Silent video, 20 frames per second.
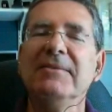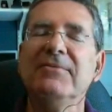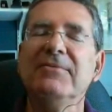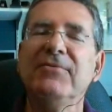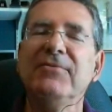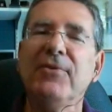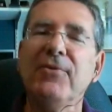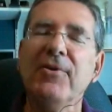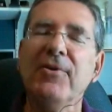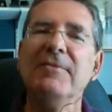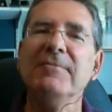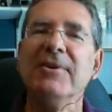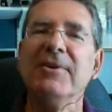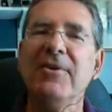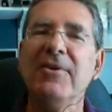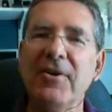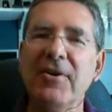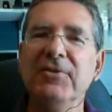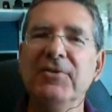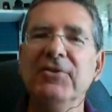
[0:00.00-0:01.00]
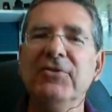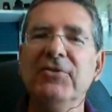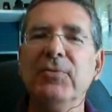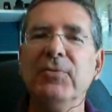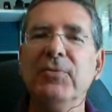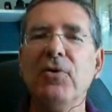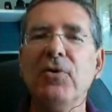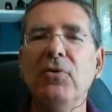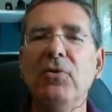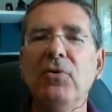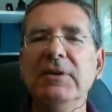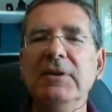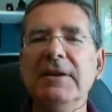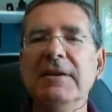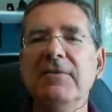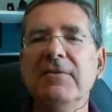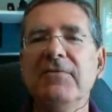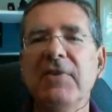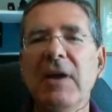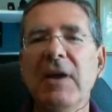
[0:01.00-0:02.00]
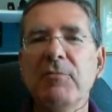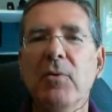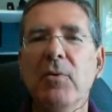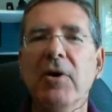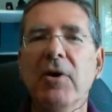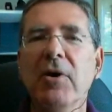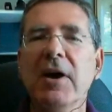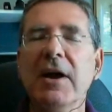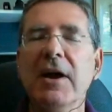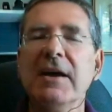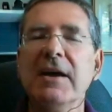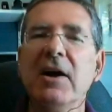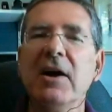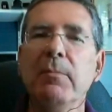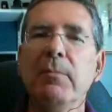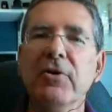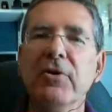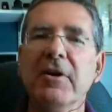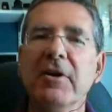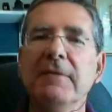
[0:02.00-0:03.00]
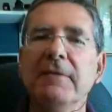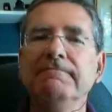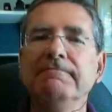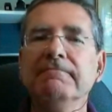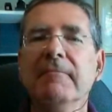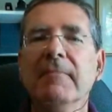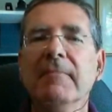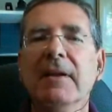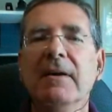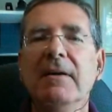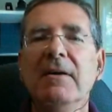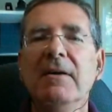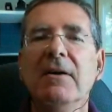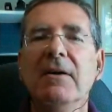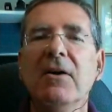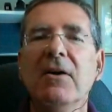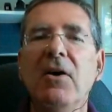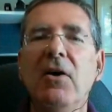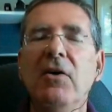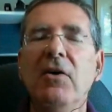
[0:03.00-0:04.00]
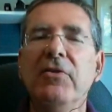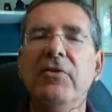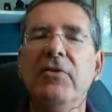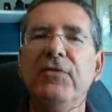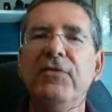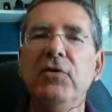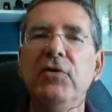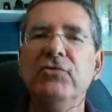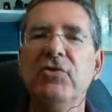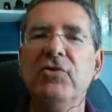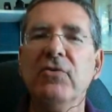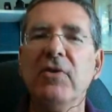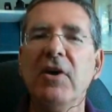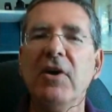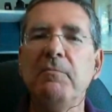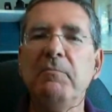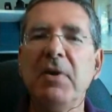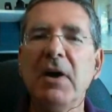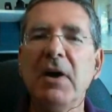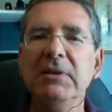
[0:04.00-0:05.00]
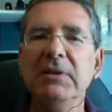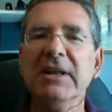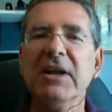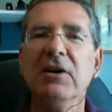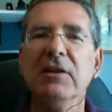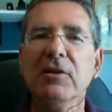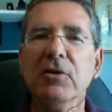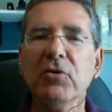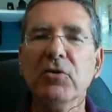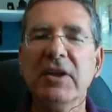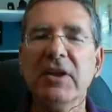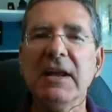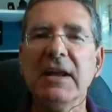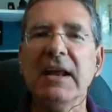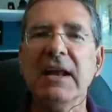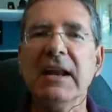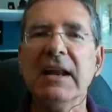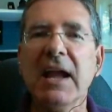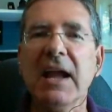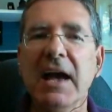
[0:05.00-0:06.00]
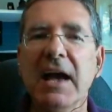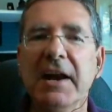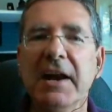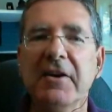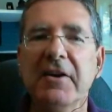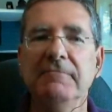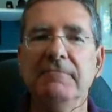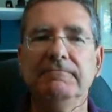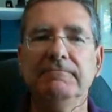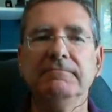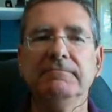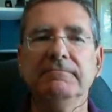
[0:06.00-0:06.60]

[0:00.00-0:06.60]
forum, a conference we're holding in February in Alberta called The Future of Public Alerting in Canada.